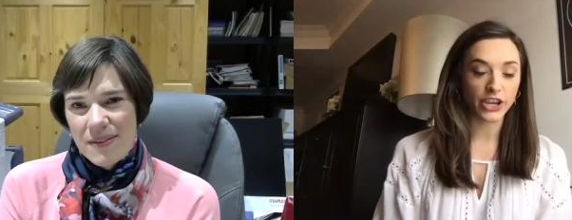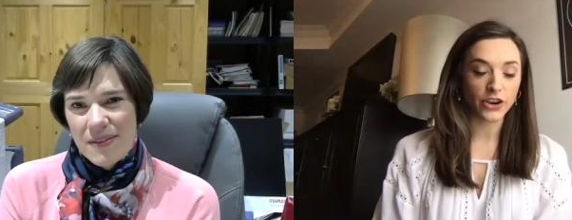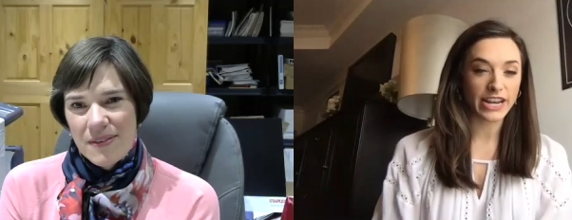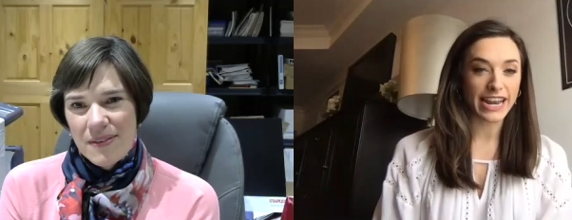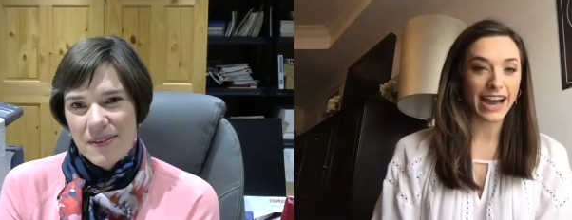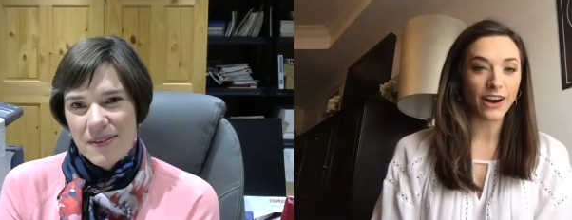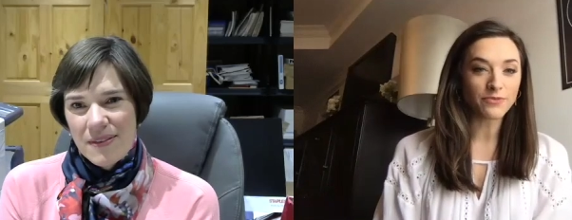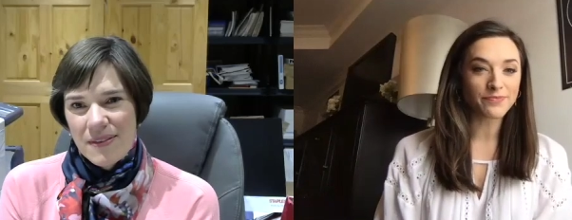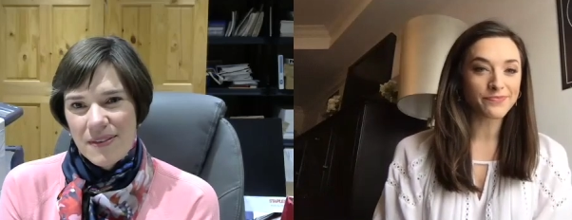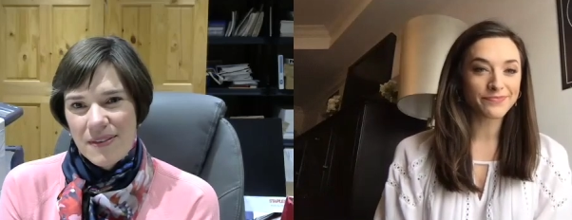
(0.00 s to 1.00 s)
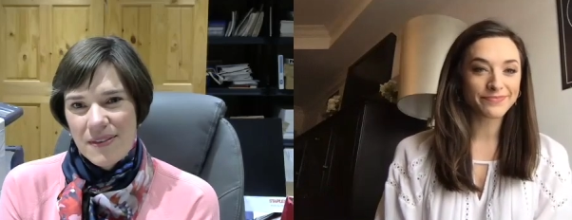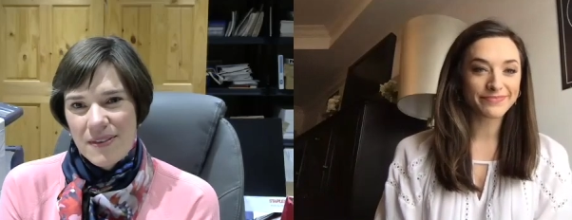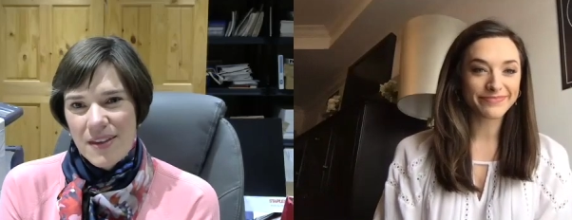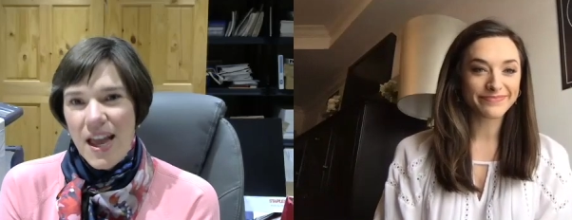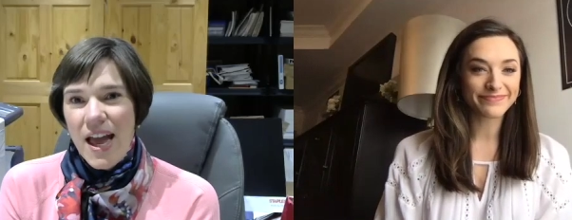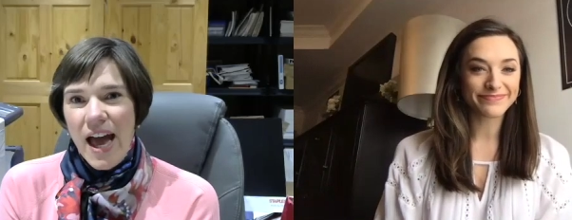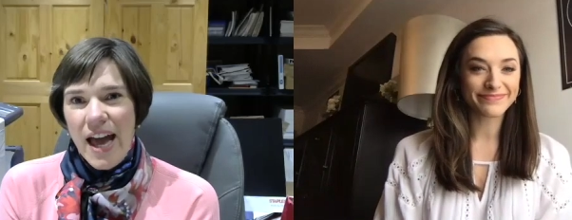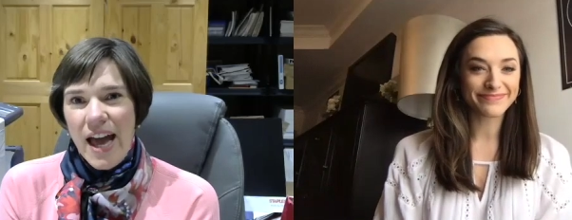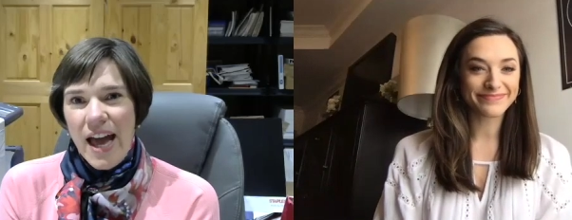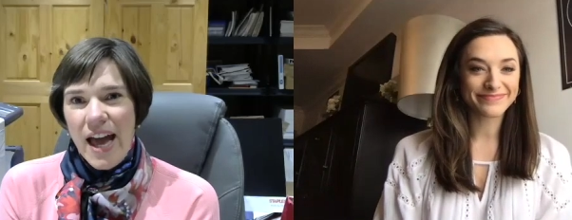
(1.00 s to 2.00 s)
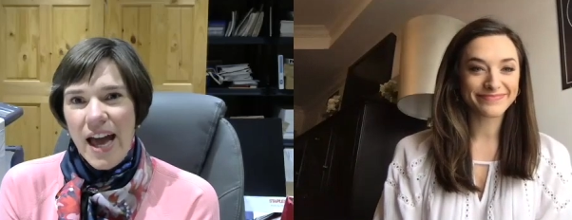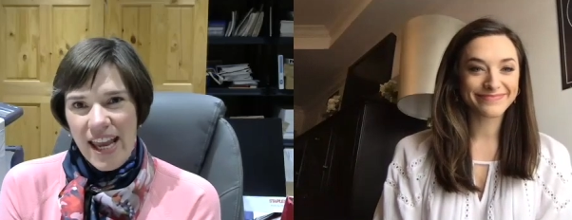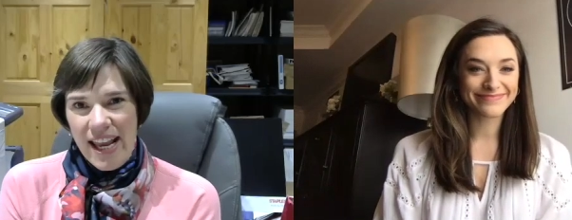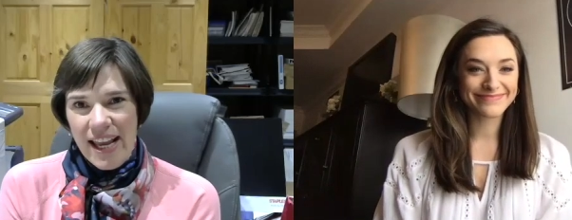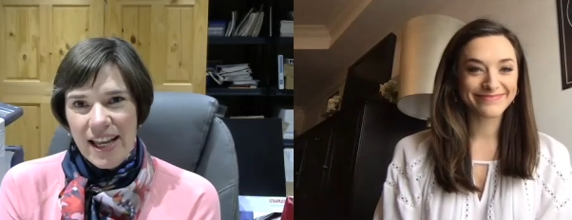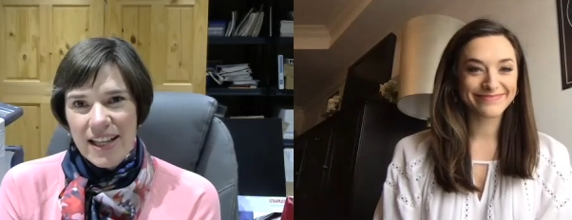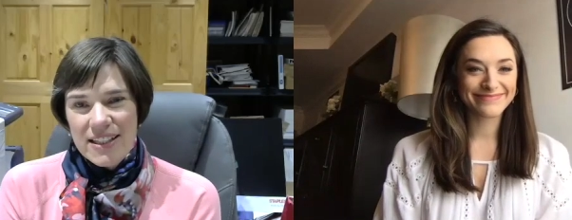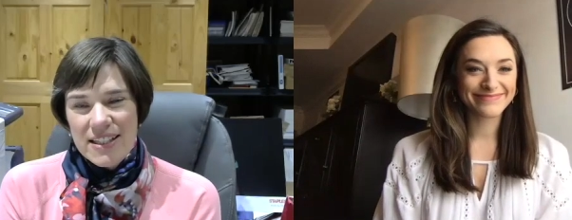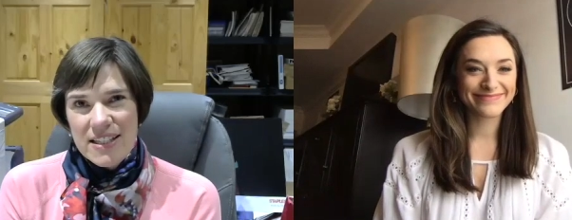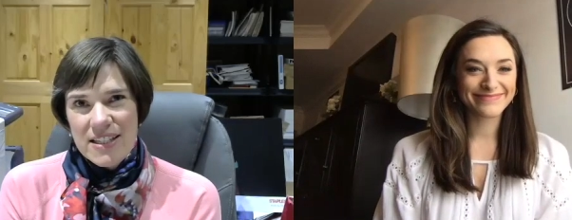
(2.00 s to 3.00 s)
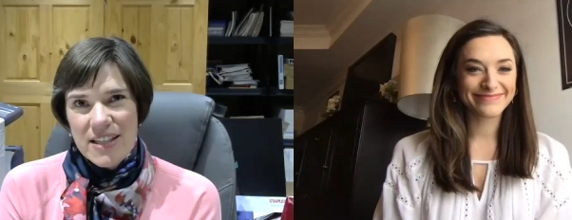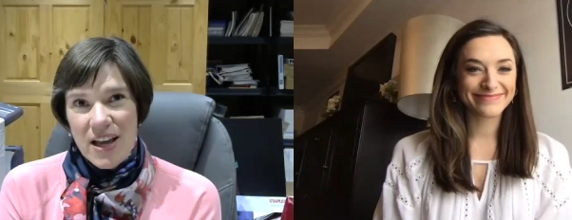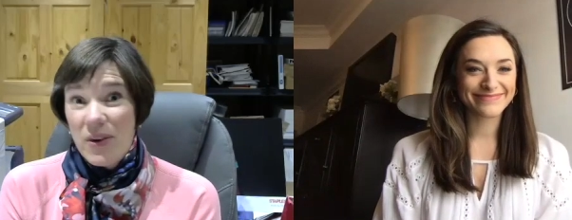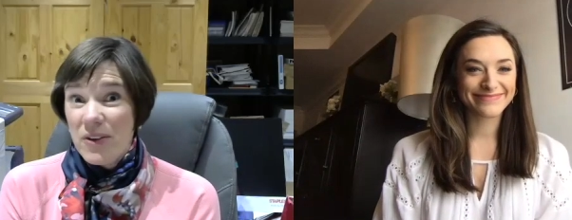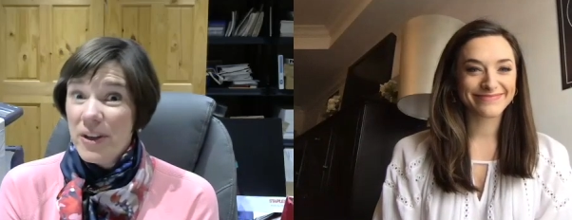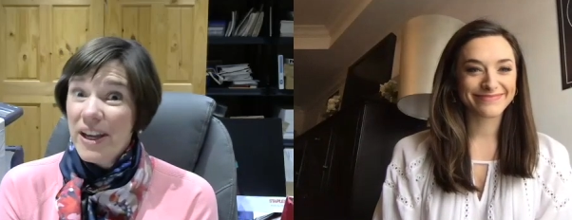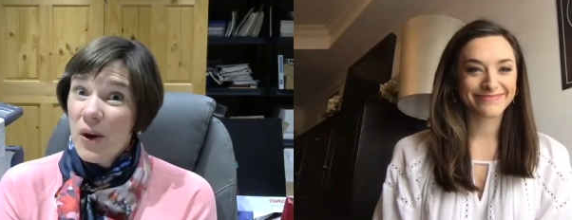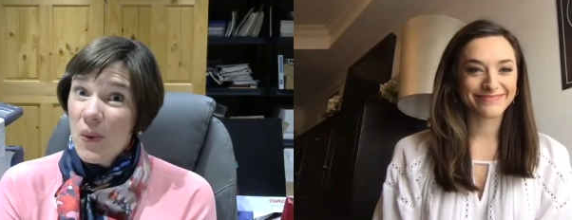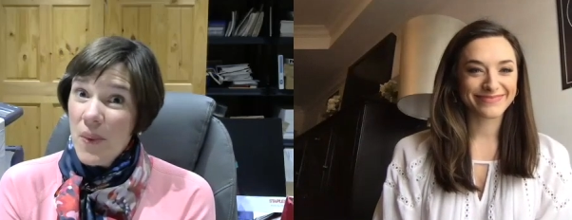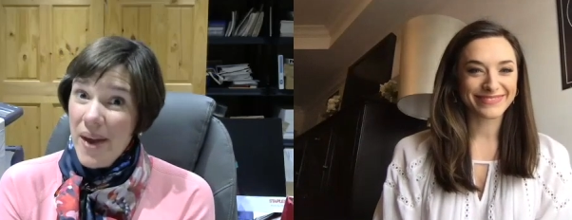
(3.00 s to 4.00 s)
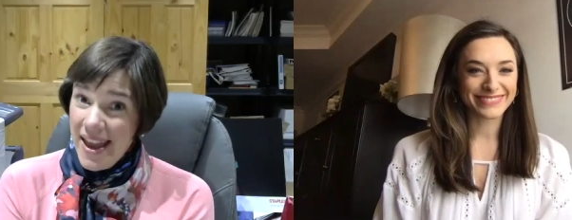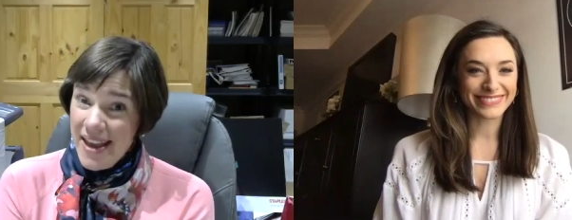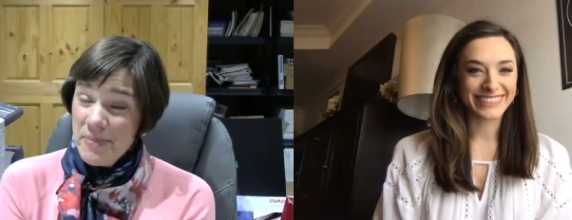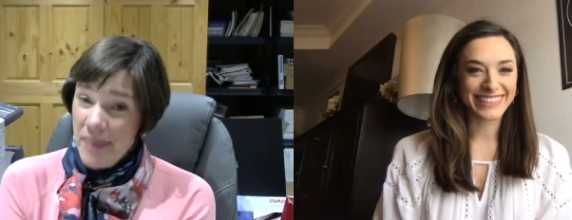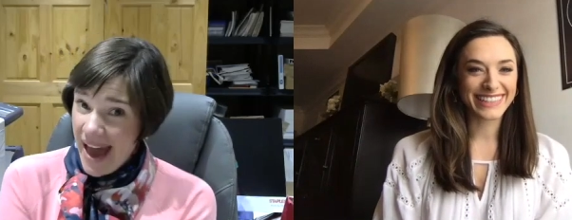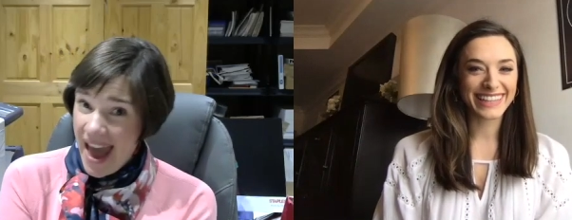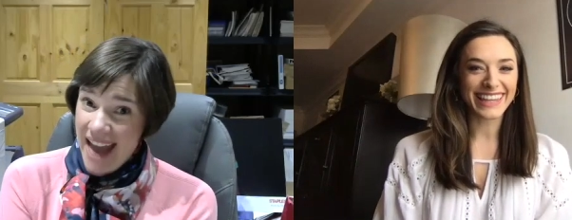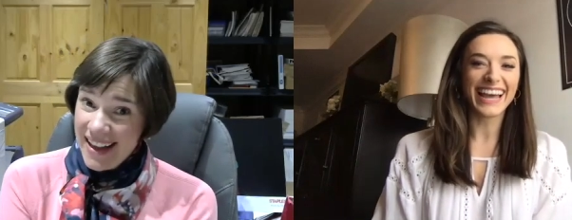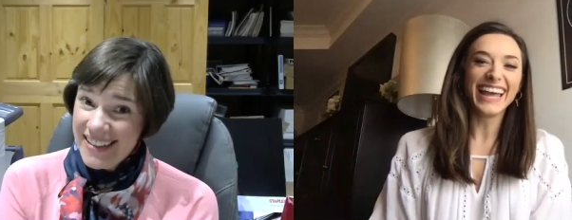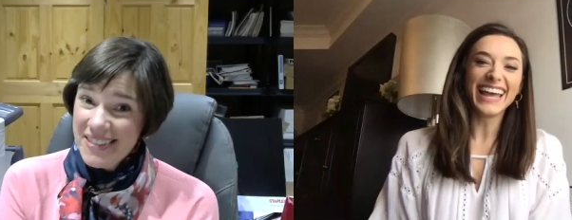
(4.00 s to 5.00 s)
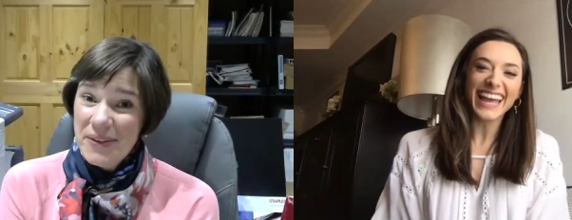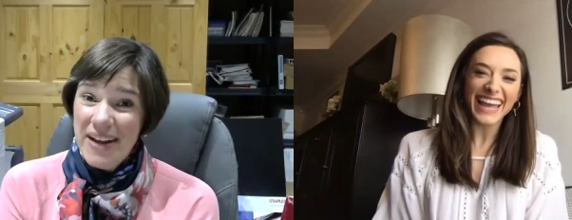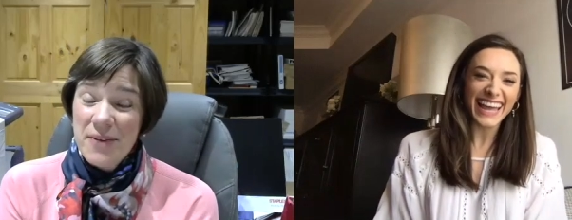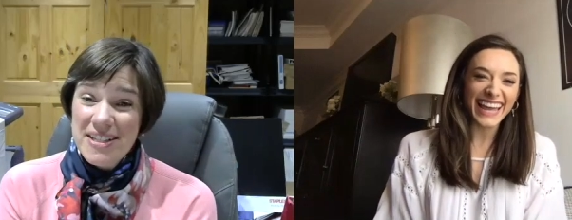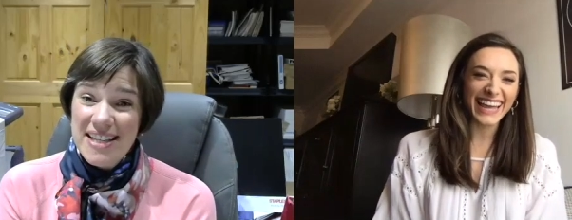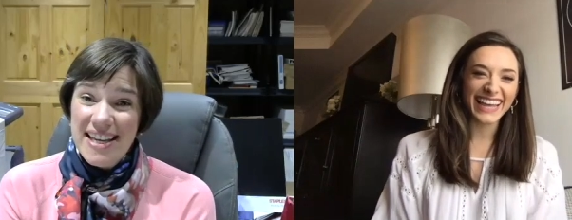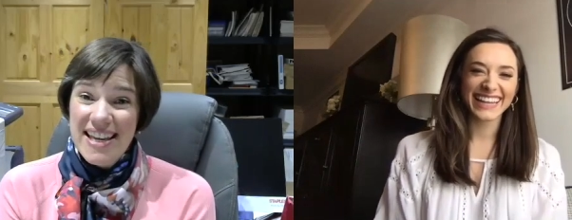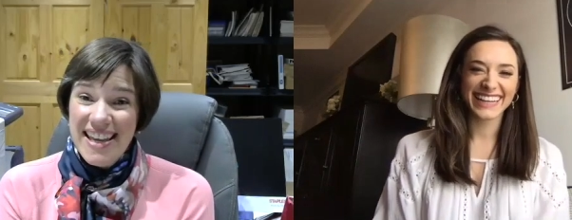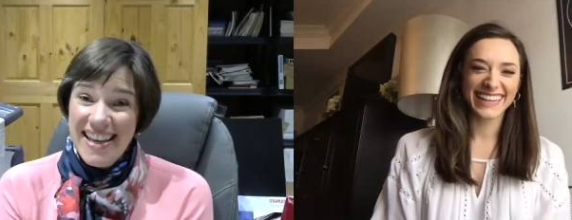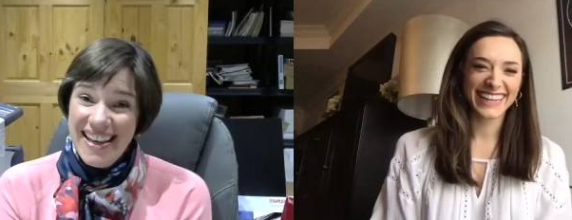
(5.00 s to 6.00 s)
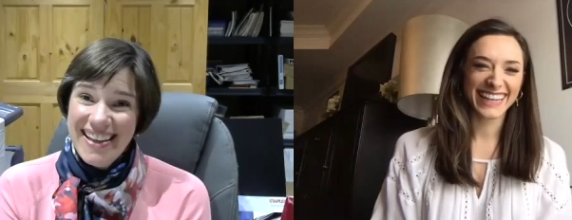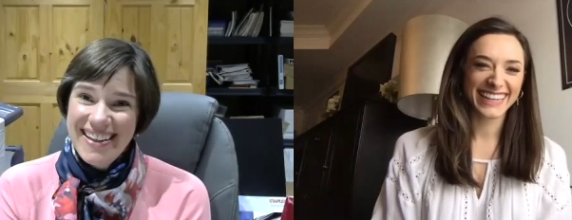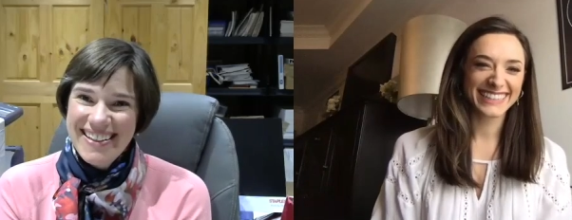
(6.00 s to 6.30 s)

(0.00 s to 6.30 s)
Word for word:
Speaker 1: you're in now?
Speaker 2: I sure can. So, if we go way back when I was a kid,